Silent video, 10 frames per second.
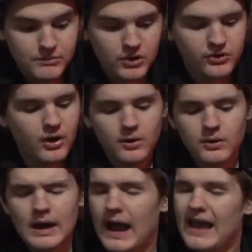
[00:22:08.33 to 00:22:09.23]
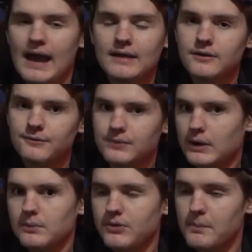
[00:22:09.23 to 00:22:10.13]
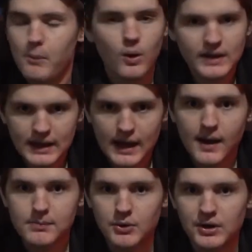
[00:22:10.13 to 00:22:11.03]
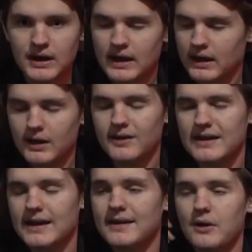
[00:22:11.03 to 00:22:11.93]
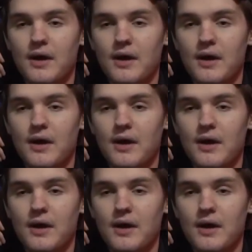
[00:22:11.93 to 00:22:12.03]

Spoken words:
So I had to film the morning I uploaded it and it got taken down.